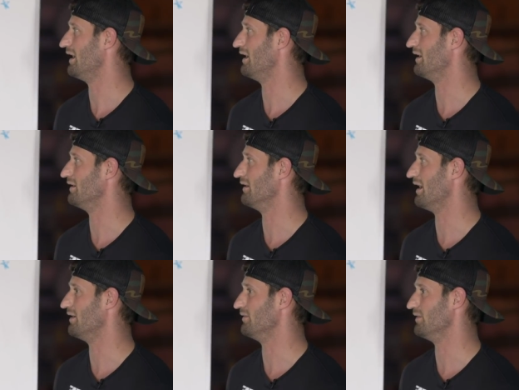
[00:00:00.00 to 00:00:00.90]
and
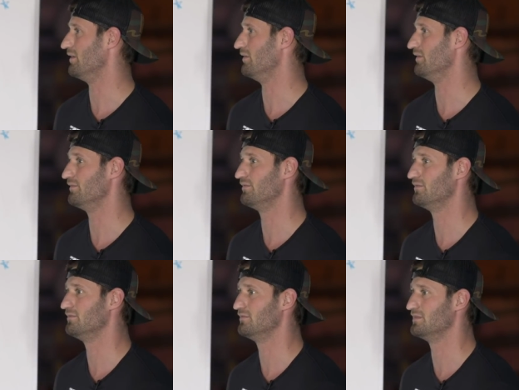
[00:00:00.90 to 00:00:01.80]
I don't know if
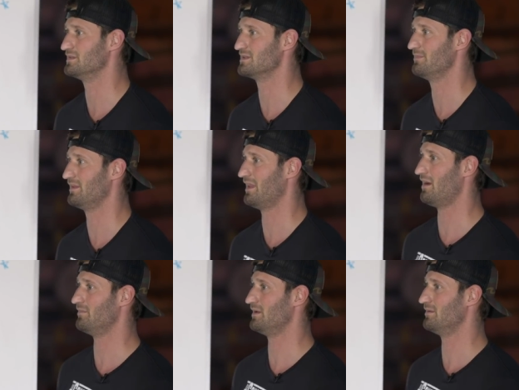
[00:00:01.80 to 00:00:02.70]
it's something
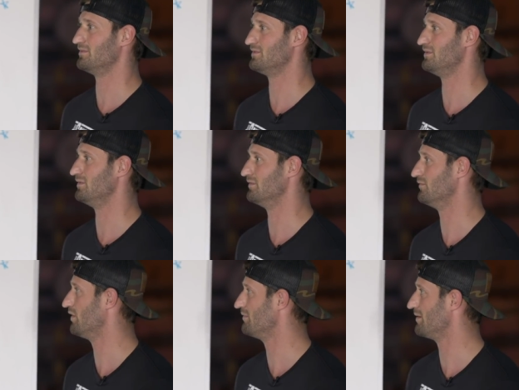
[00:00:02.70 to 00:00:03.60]
that I'll be able to
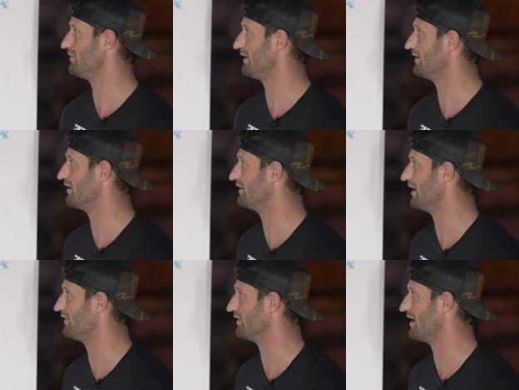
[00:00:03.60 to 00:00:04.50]
avoid maybe later on
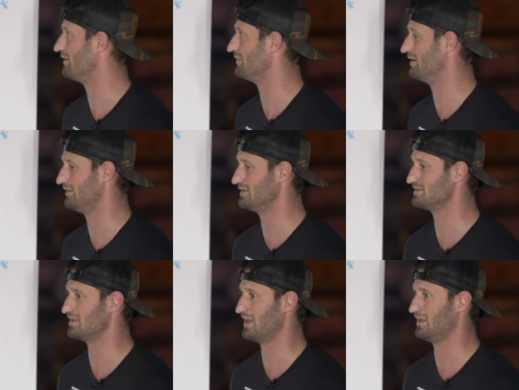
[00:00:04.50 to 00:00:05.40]
down the line, but at
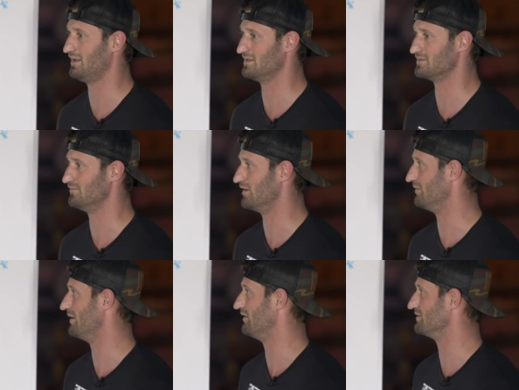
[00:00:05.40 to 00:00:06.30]
least I can get some
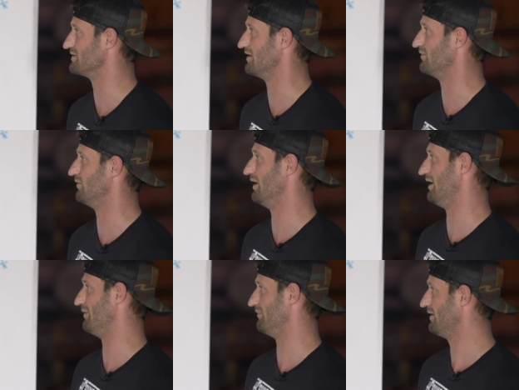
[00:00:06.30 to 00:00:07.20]
fundamentals on
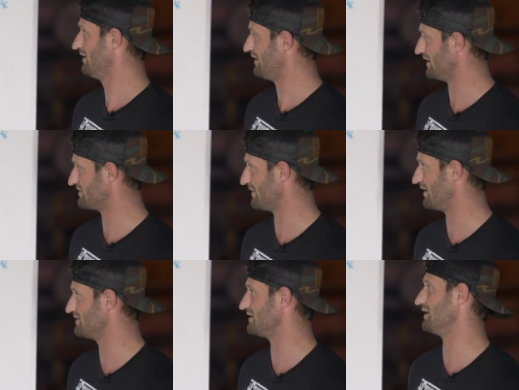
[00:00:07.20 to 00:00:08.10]
what I'm
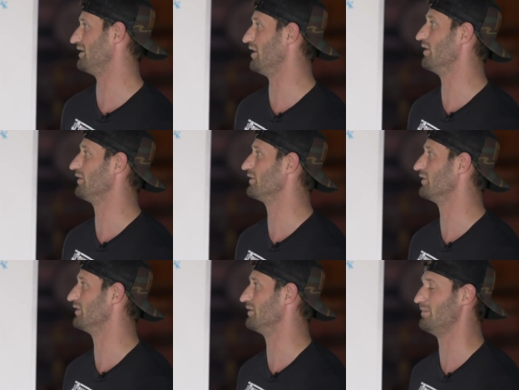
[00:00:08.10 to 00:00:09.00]
experiencing and going
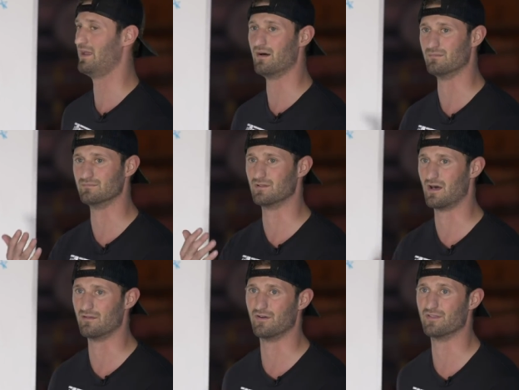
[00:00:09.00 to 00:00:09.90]
through, and it may help a
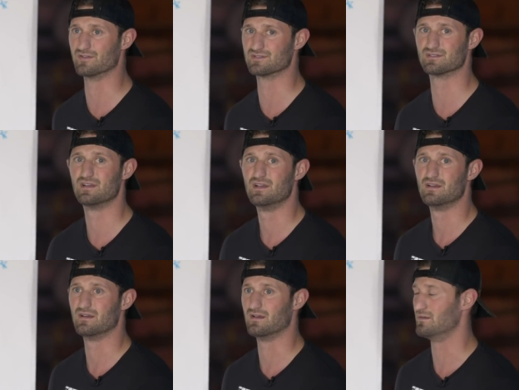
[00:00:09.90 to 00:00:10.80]
lot of others
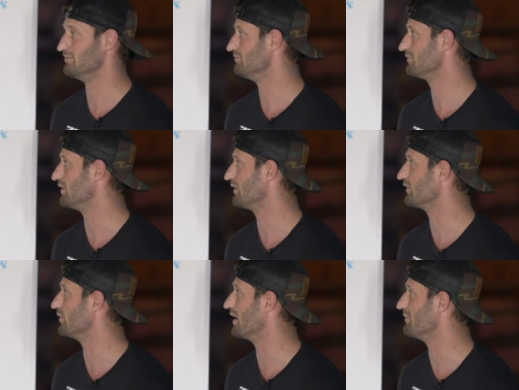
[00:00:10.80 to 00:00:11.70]
um, going
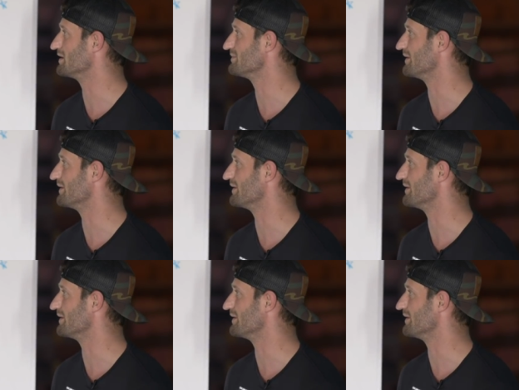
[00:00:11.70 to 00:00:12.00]
through what I'm